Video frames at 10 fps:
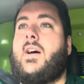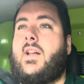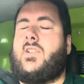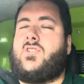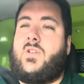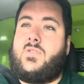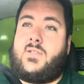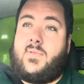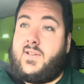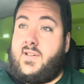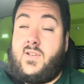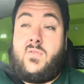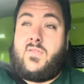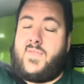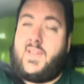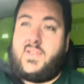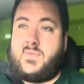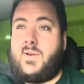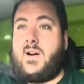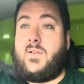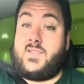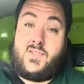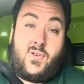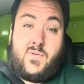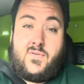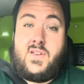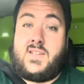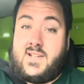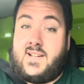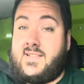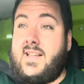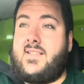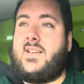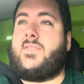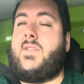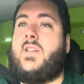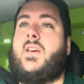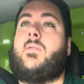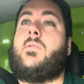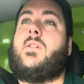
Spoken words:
And I showed him. And another thing as well, this is another reason I did this video,